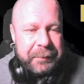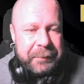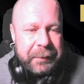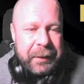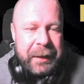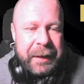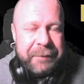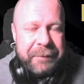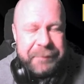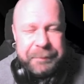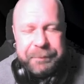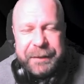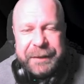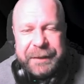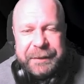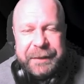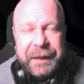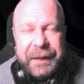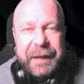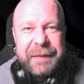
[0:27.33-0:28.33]
I haven't
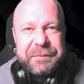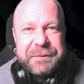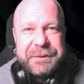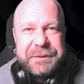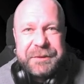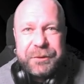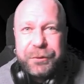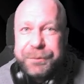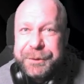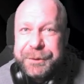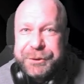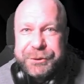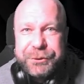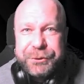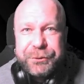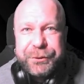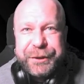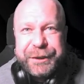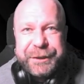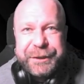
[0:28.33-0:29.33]
played games in almost
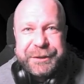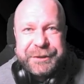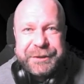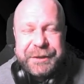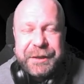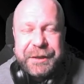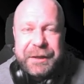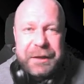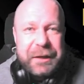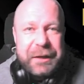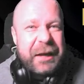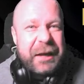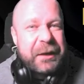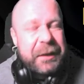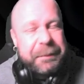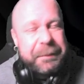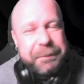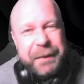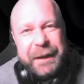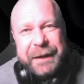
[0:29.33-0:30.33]
two years.
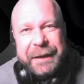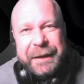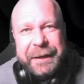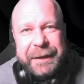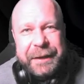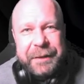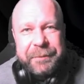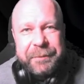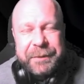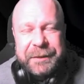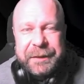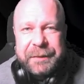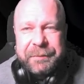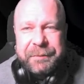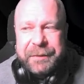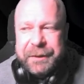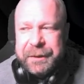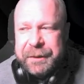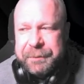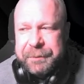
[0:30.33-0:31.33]
Like I played a little bit in the
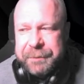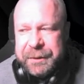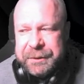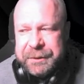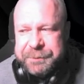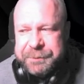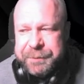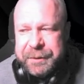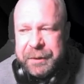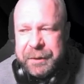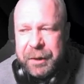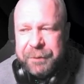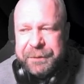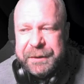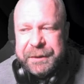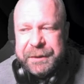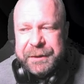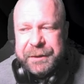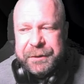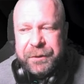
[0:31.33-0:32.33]
beginning, but it's been
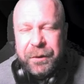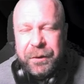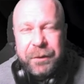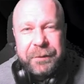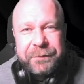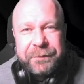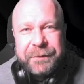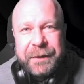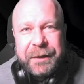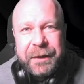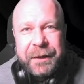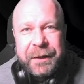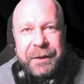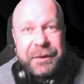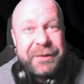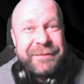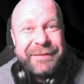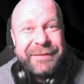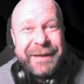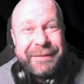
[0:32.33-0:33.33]
over a year and a half that I
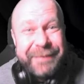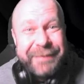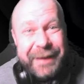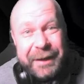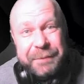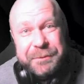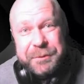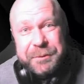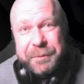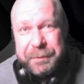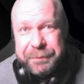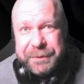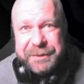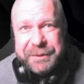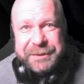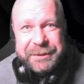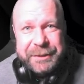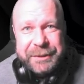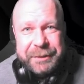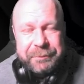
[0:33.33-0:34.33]
don't even have games on my
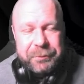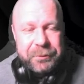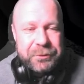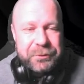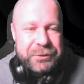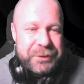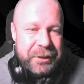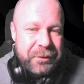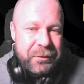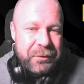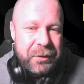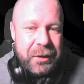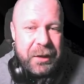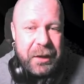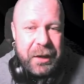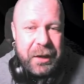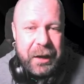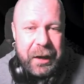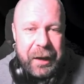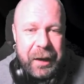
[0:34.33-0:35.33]
PC anymore. So
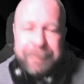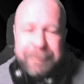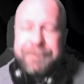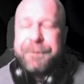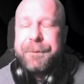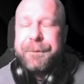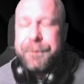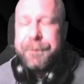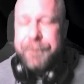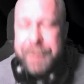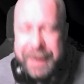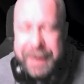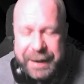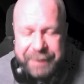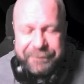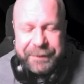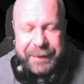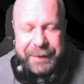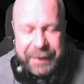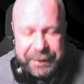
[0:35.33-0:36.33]
I'm
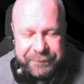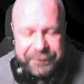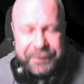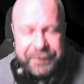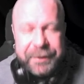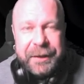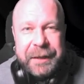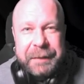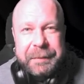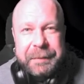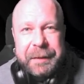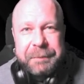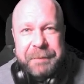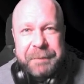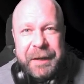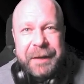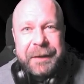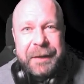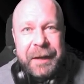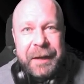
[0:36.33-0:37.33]
never ever gonna
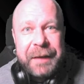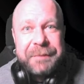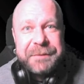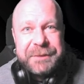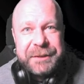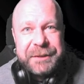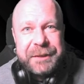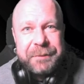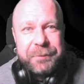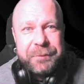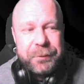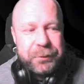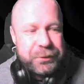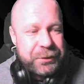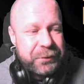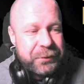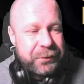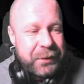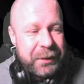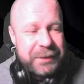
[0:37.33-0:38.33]
play games anymore.
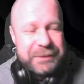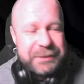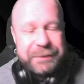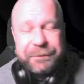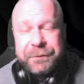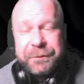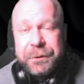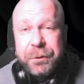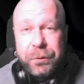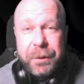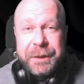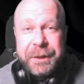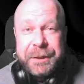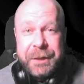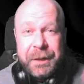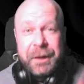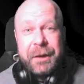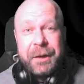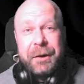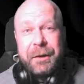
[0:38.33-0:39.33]
So guys, if you are
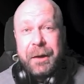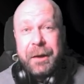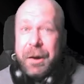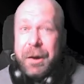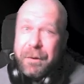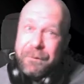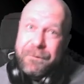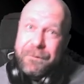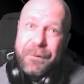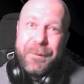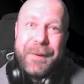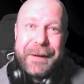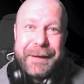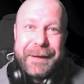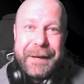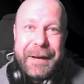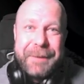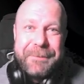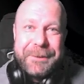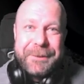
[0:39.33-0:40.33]
here for my
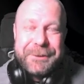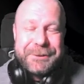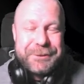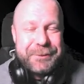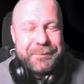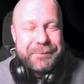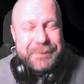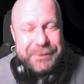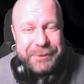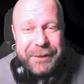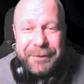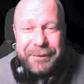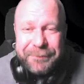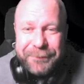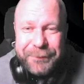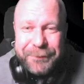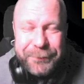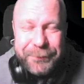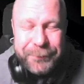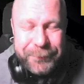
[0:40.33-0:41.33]
gaming and some, it's time
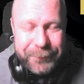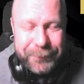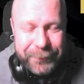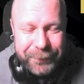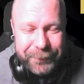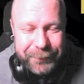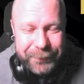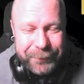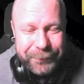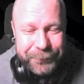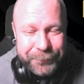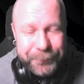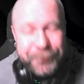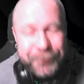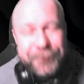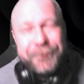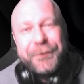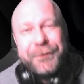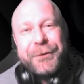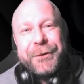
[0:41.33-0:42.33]
for you to
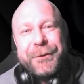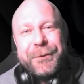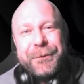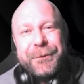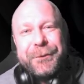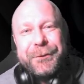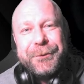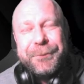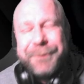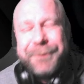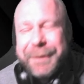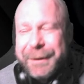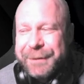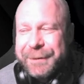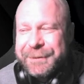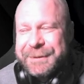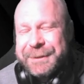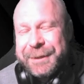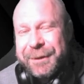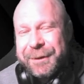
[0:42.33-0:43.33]
move on to
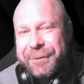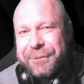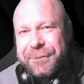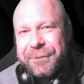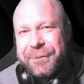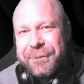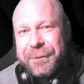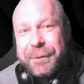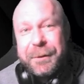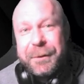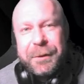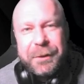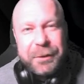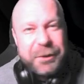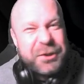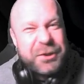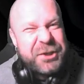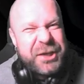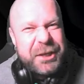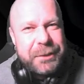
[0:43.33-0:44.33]
better stuff.
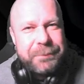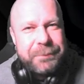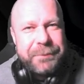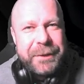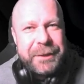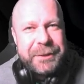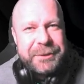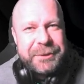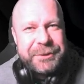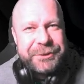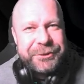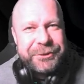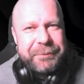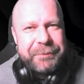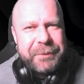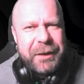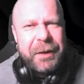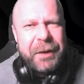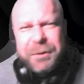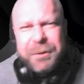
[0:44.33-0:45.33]
Go check a better
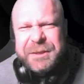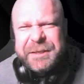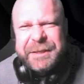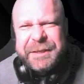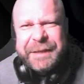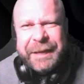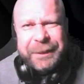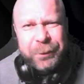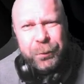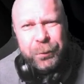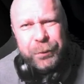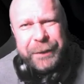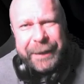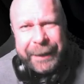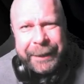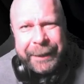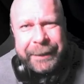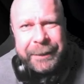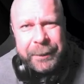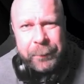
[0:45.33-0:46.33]
streamer. I wasn't that good
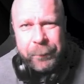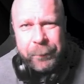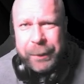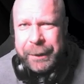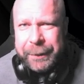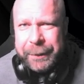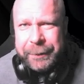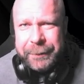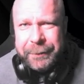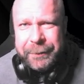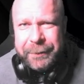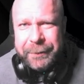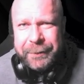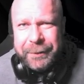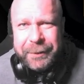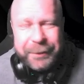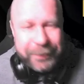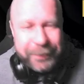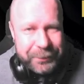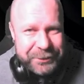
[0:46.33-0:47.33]
anyway.
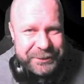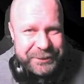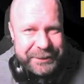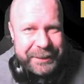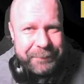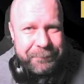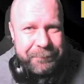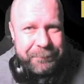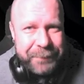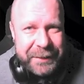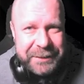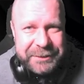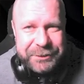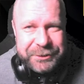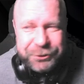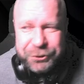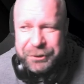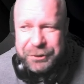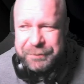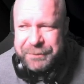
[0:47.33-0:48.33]
Go see the best
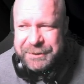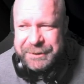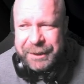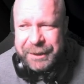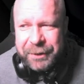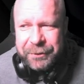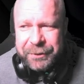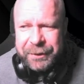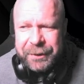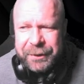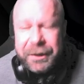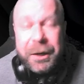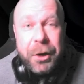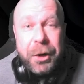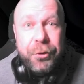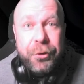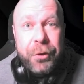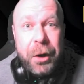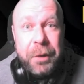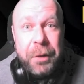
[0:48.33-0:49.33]
streamers out there.
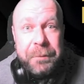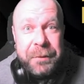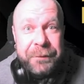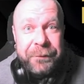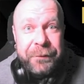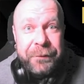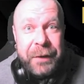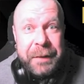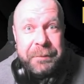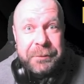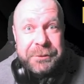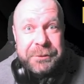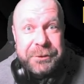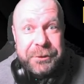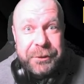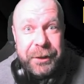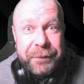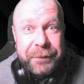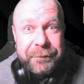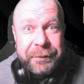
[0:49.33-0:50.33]
Rome of Rebels
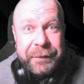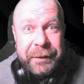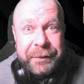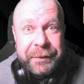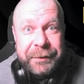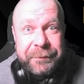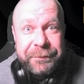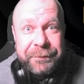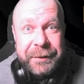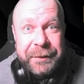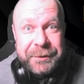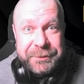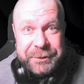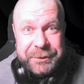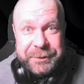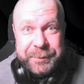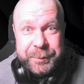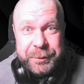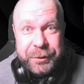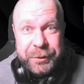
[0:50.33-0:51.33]
got over
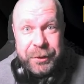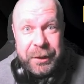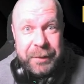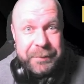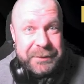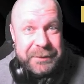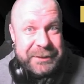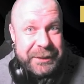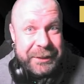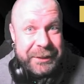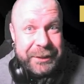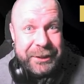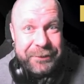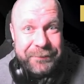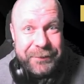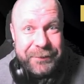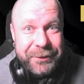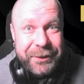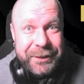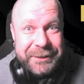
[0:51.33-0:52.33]
100,000 subscribers. I don't know
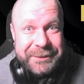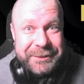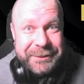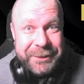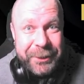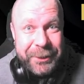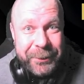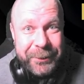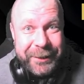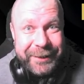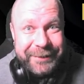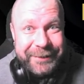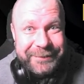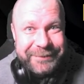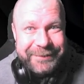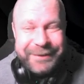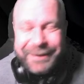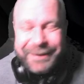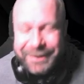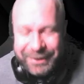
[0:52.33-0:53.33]
if you guys know
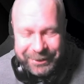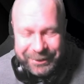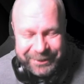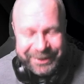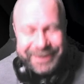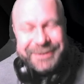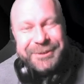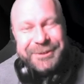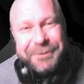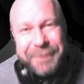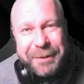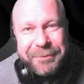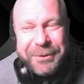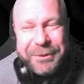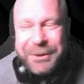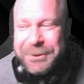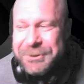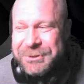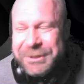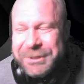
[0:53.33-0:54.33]
that. Guys, so maybe
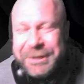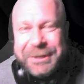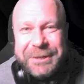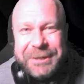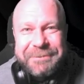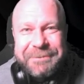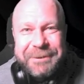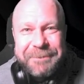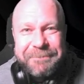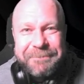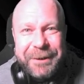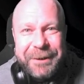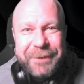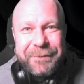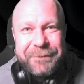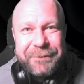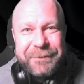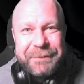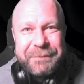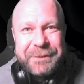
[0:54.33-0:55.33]
go check him, go play
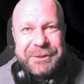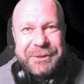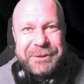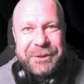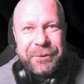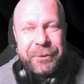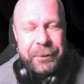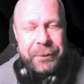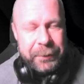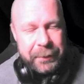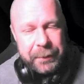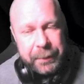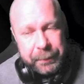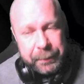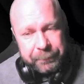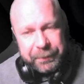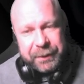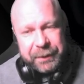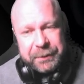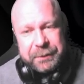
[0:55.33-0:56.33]
with him and so on.
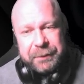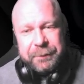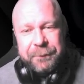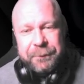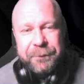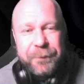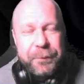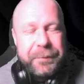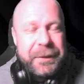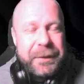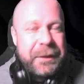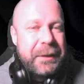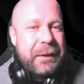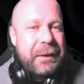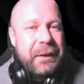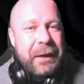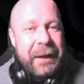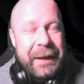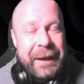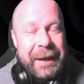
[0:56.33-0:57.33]
But for me,
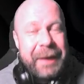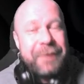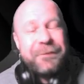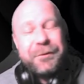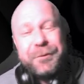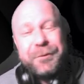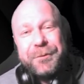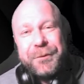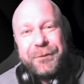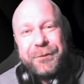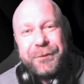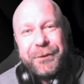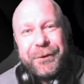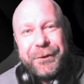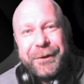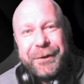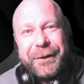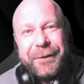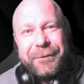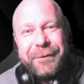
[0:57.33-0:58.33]
I have to move
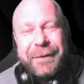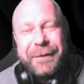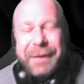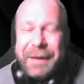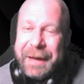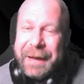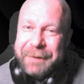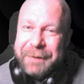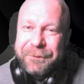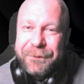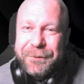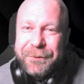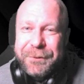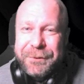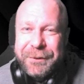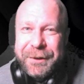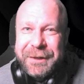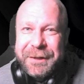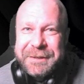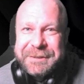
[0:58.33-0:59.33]
on now. And for
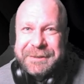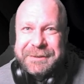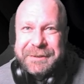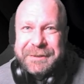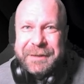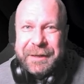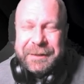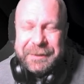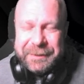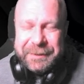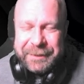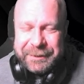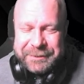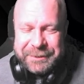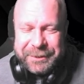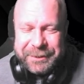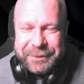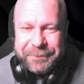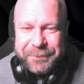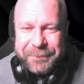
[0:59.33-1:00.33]
you guys that's going
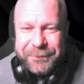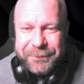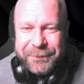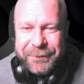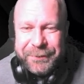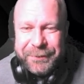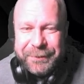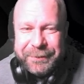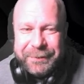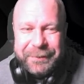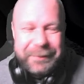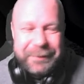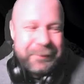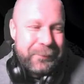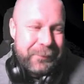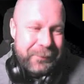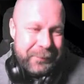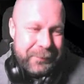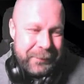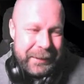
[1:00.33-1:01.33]
to move on
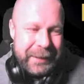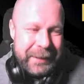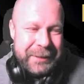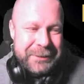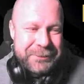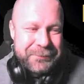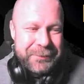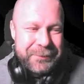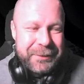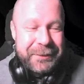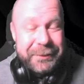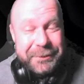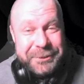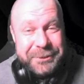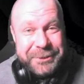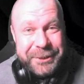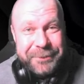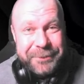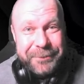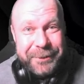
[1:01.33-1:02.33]
as well,
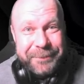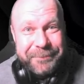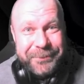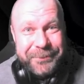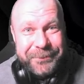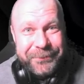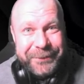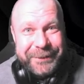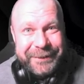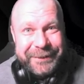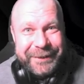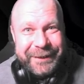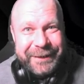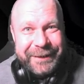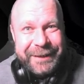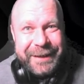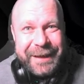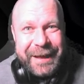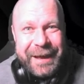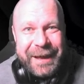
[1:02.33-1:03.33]
check what I'm doing, eh?